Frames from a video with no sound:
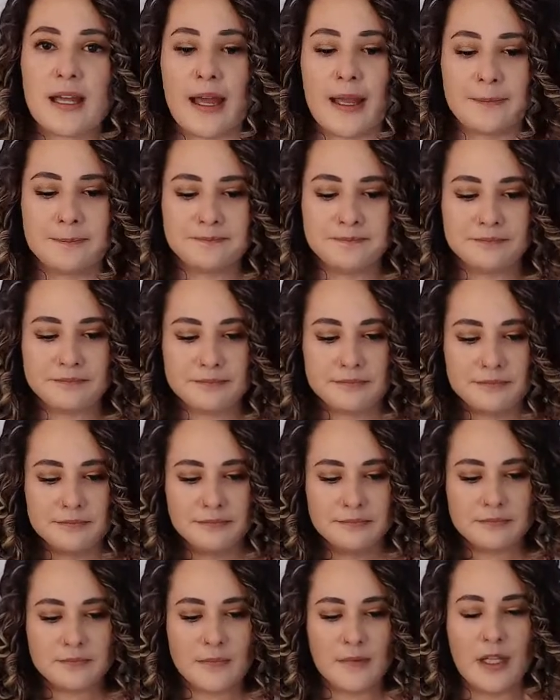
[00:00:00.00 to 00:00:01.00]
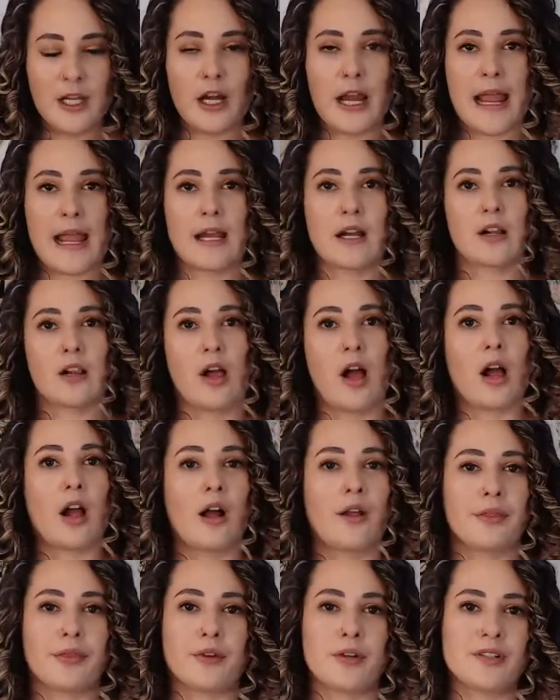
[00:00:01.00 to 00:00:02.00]
time, they're 8 o'clock
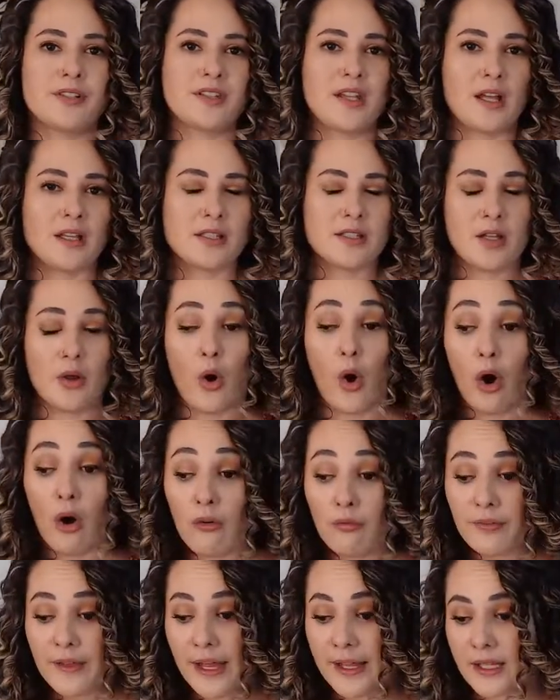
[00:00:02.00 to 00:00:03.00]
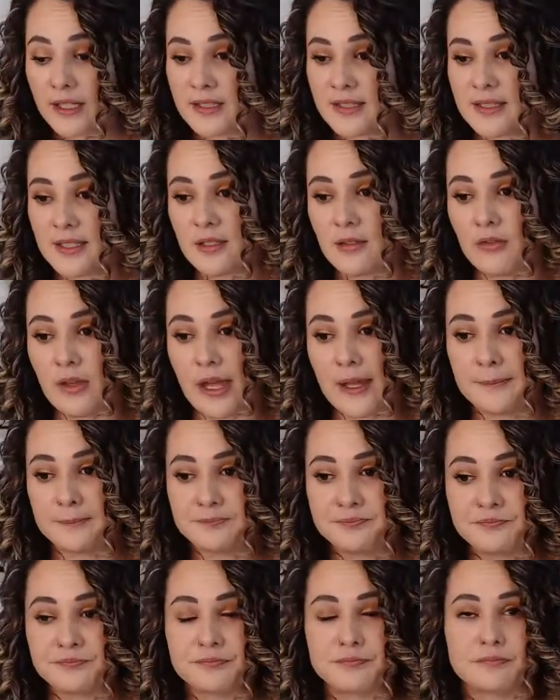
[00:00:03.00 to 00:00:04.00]
on Thursday. So hopefully I can see you
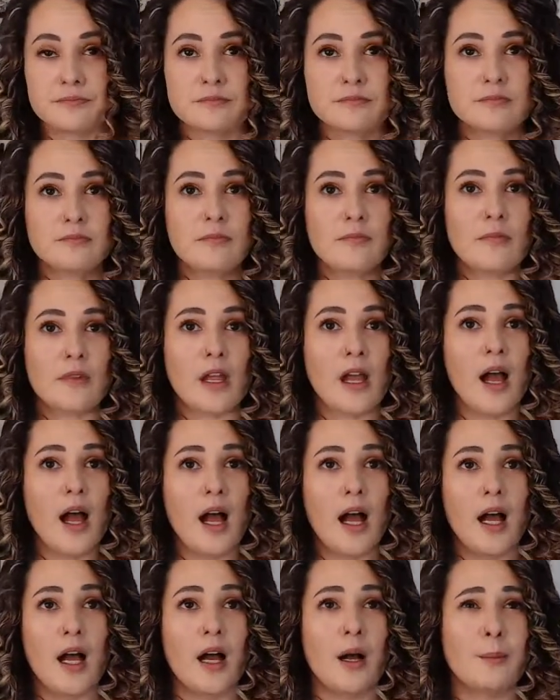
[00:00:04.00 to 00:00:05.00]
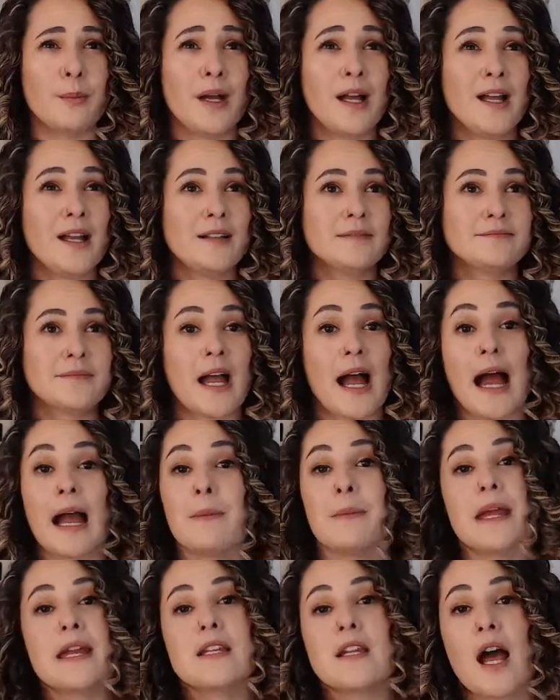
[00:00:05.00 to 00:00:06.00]
then. I
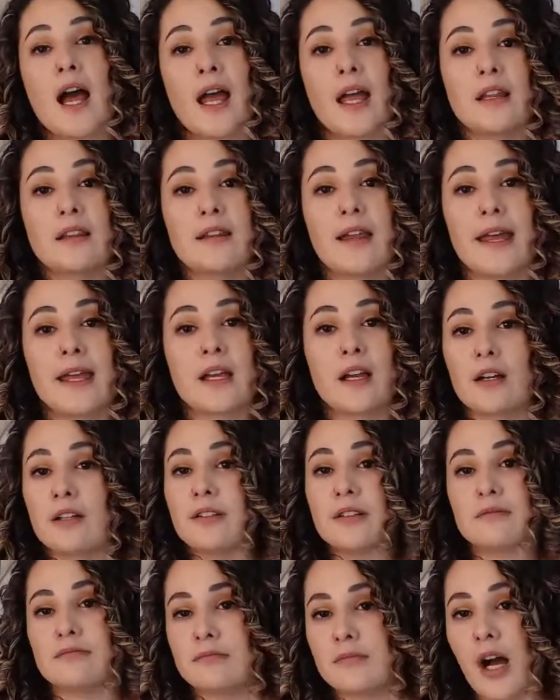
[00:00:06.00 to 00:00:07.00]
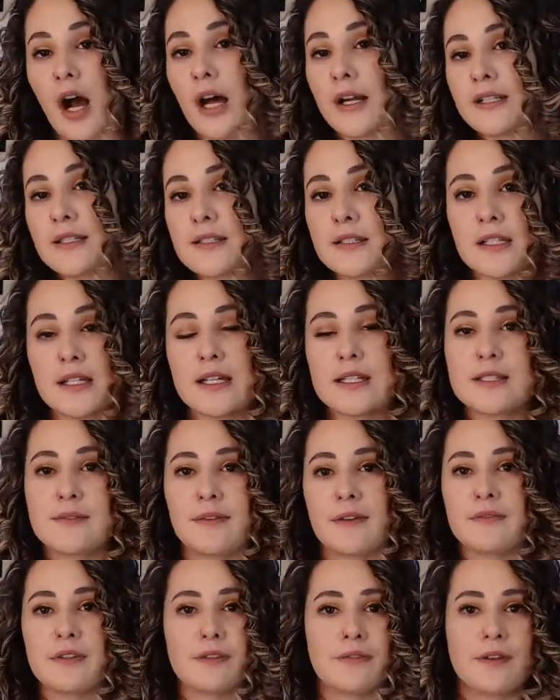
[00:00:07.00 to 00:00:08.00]
may not, like, honestly, it's
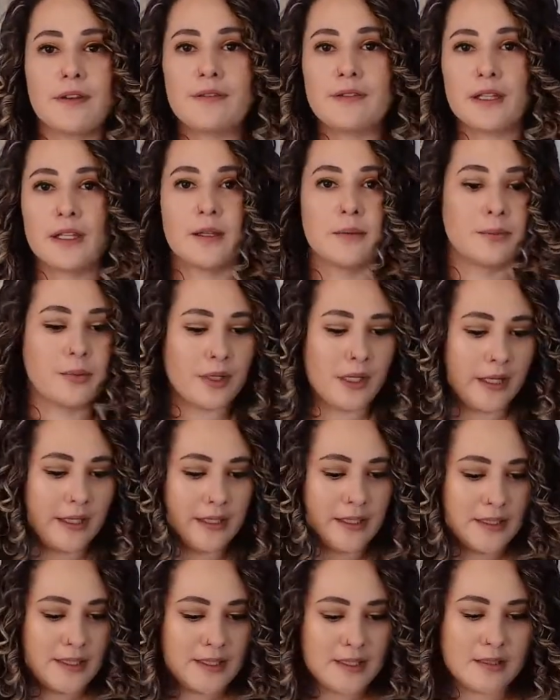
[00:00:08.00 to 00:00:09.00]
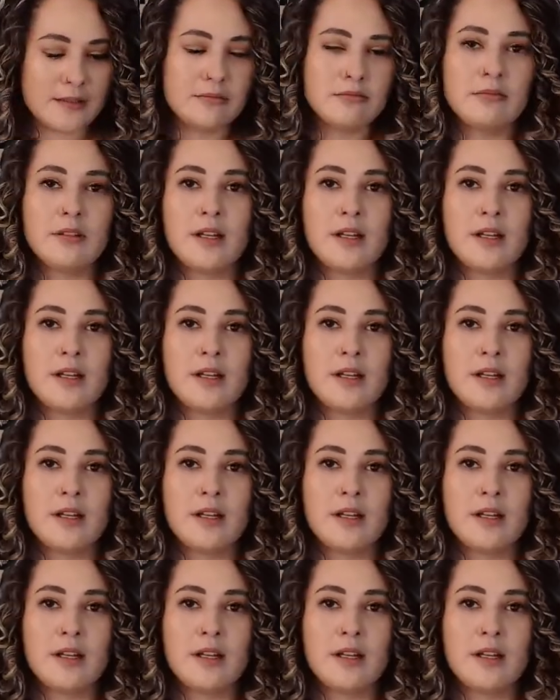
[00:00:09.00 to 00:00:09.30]
50-50 because